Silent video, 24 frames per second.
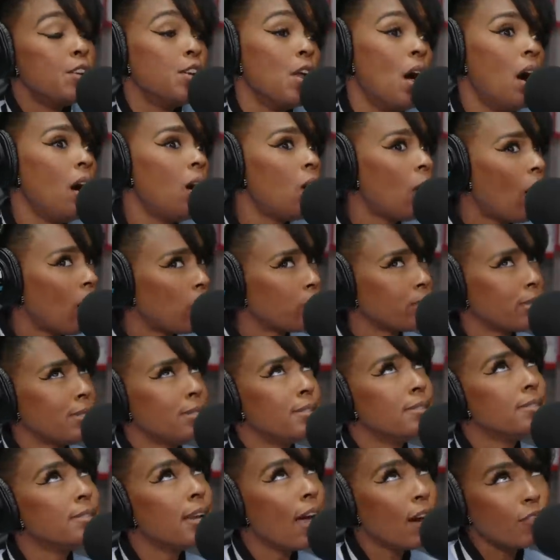No, I was
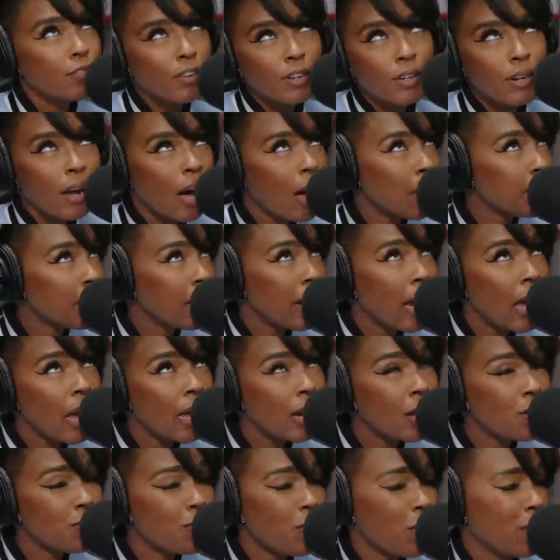never
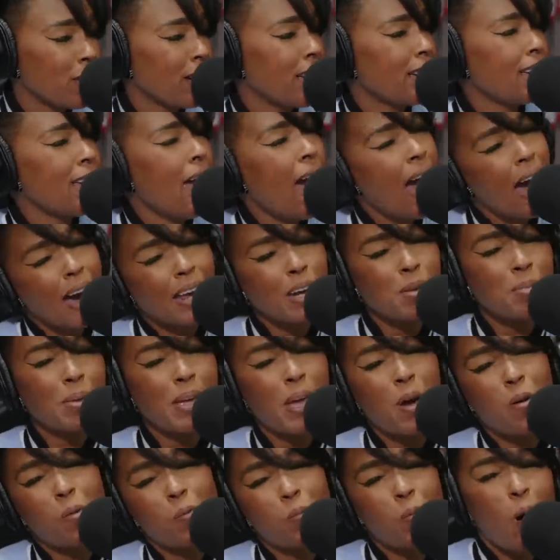nominated for okay. an
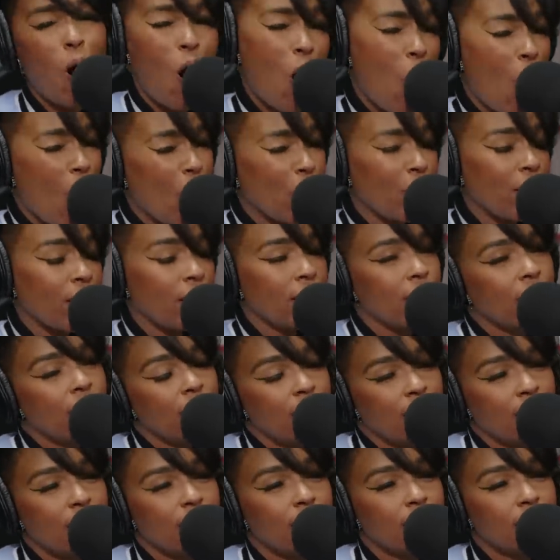Academy Award. It's greater
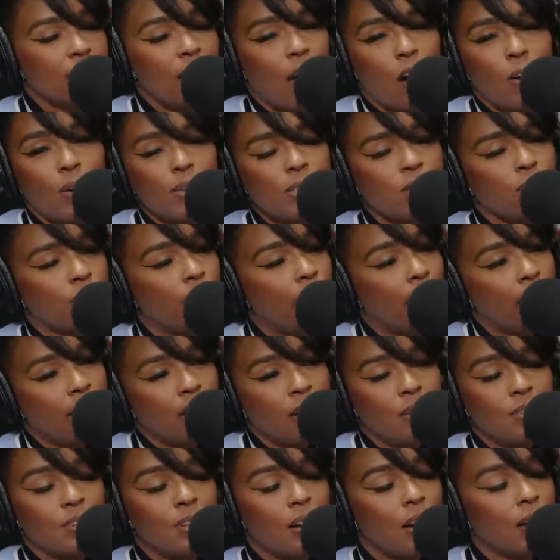later. No, it's fine.
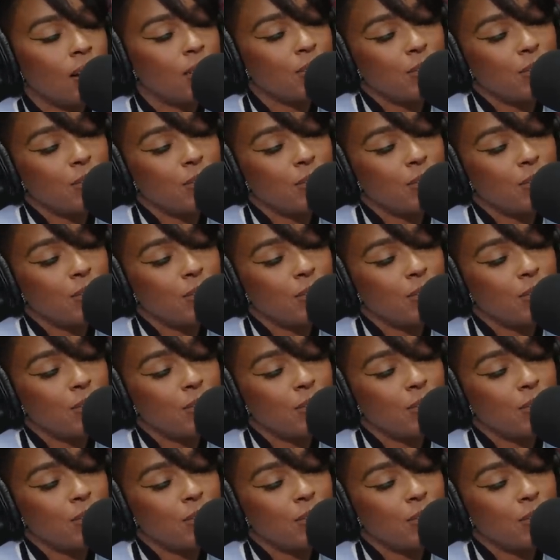I yeah.